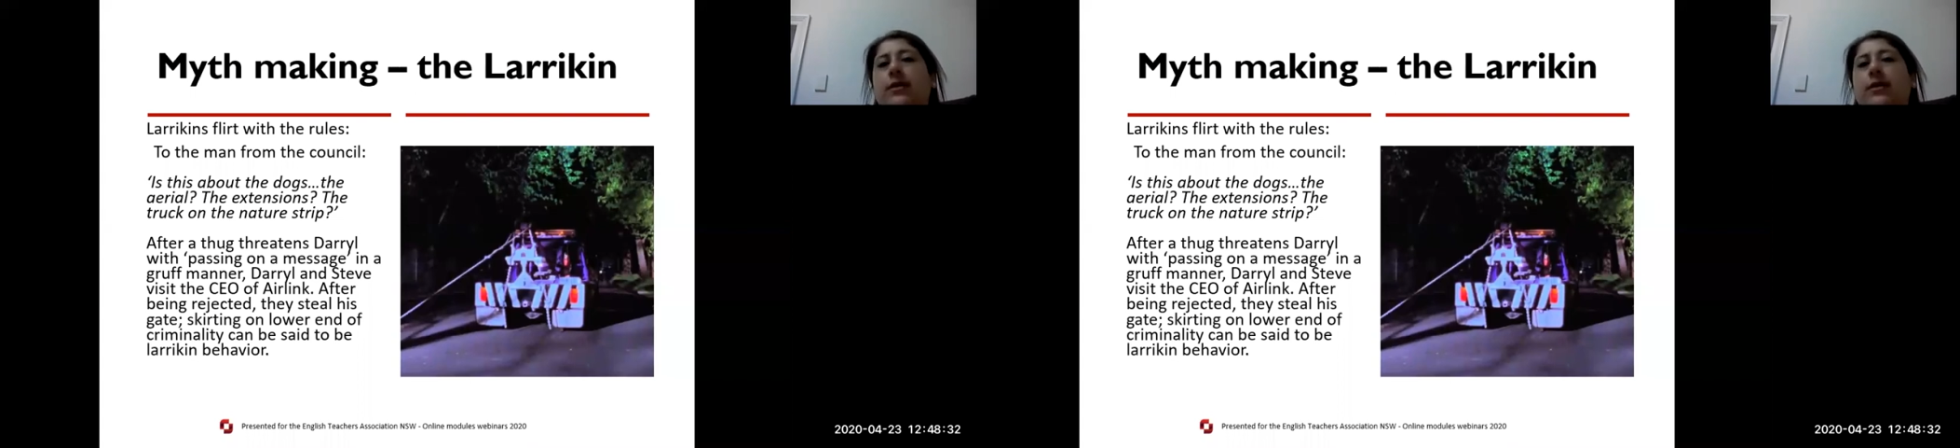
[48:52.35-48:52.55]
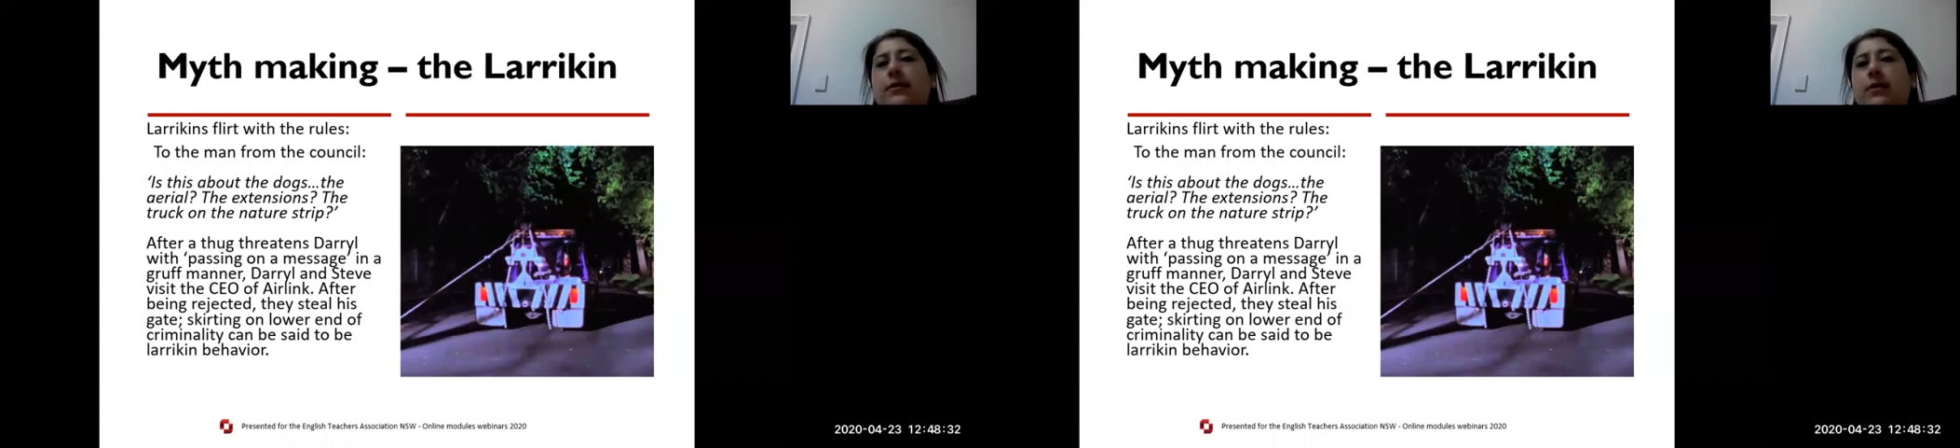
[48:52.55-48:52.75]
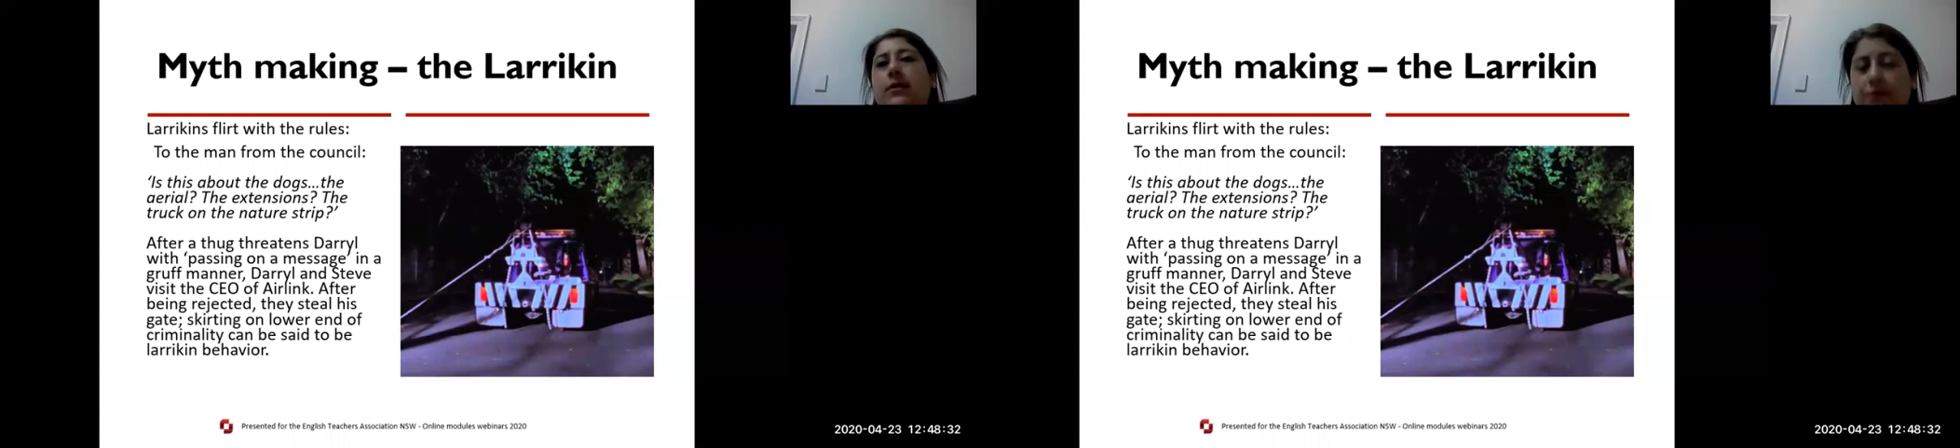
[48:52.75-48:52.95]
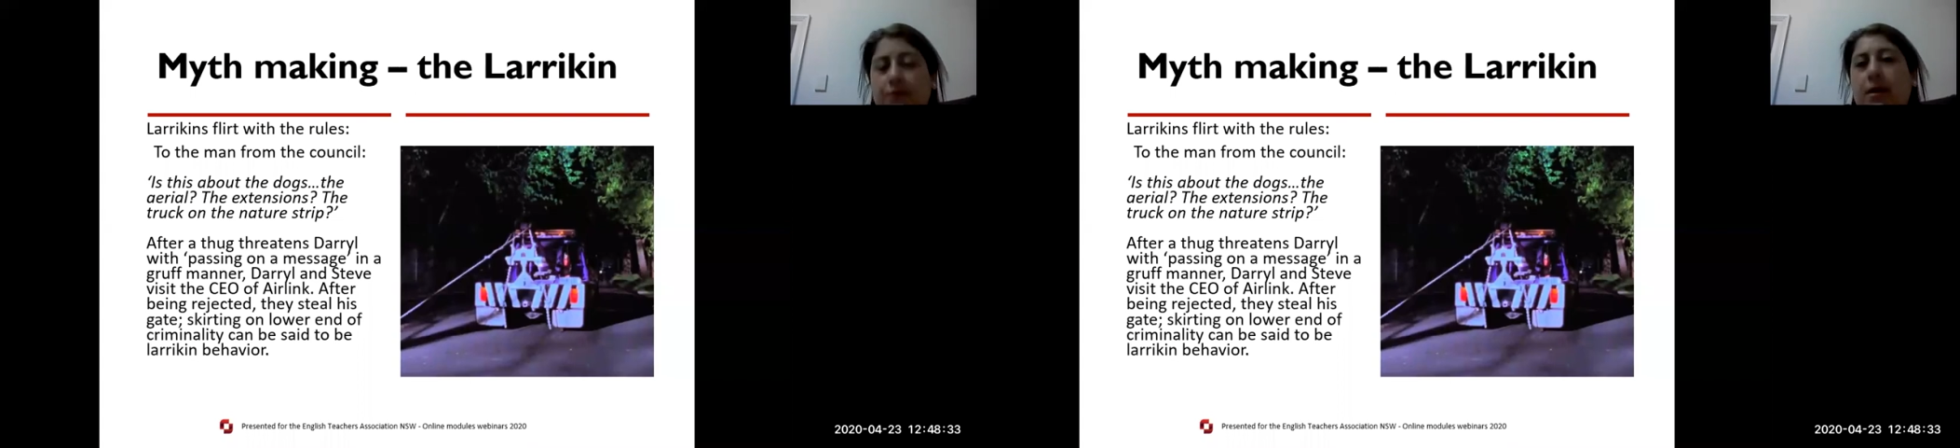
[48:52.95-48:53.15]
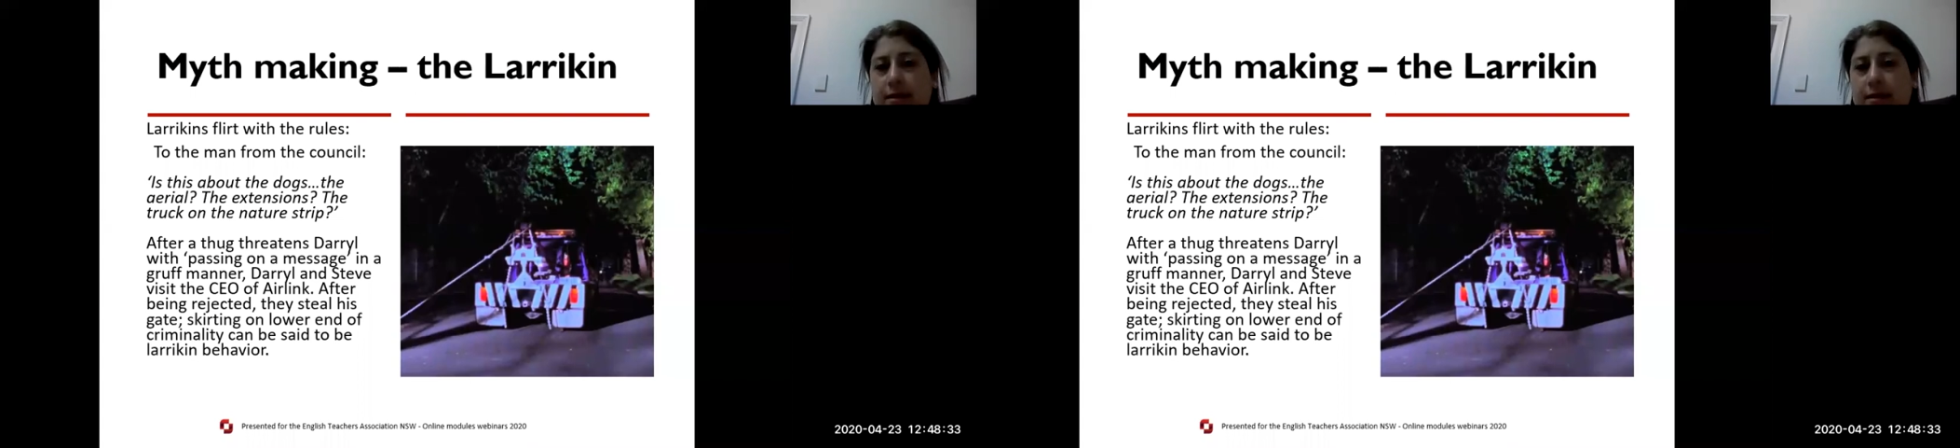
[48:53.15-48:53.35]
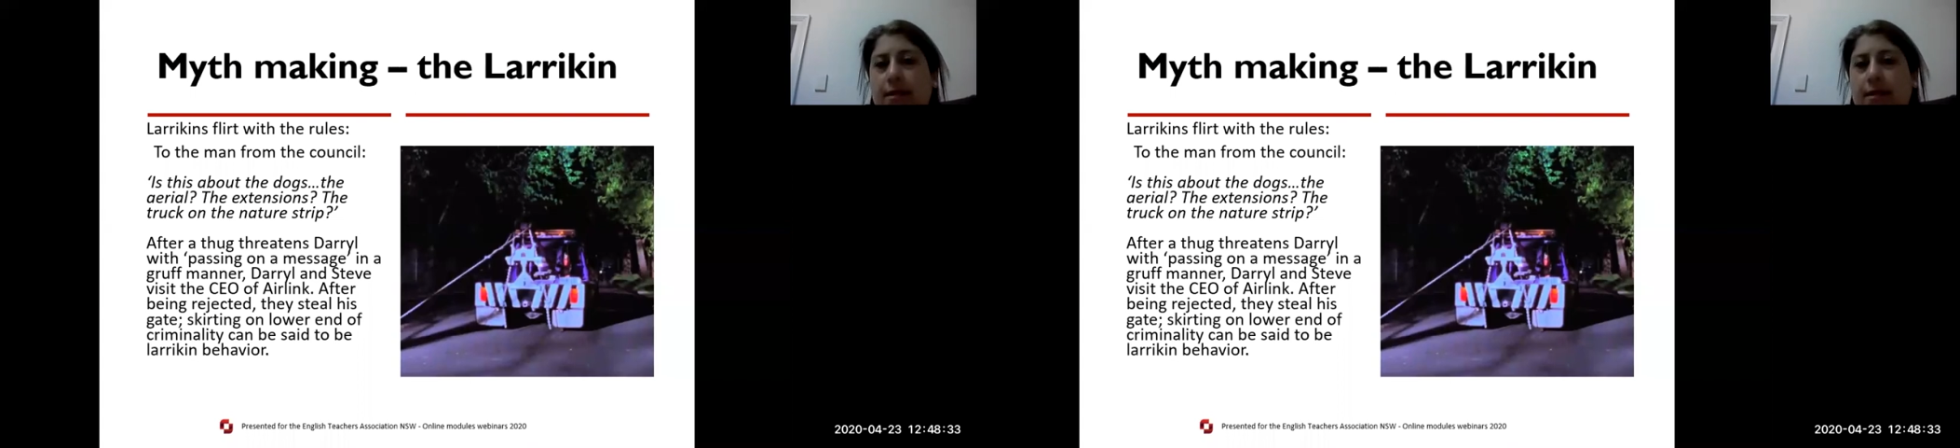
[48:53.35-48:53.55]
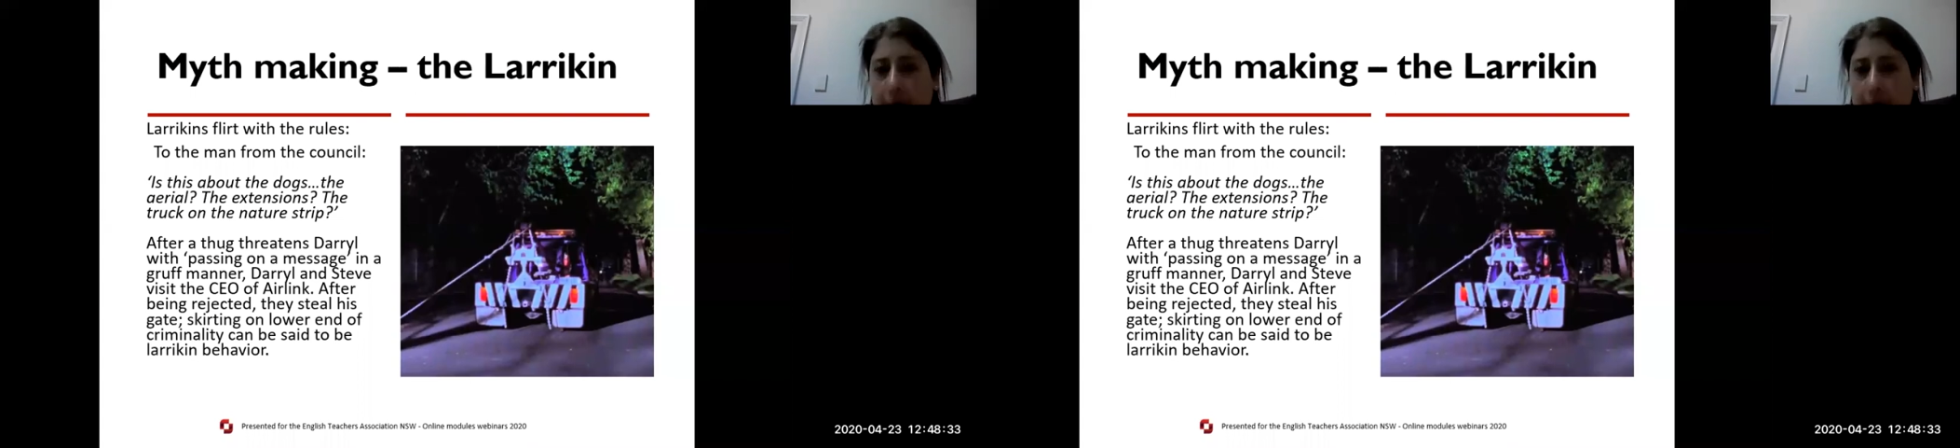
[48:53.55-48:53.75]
redemptive feature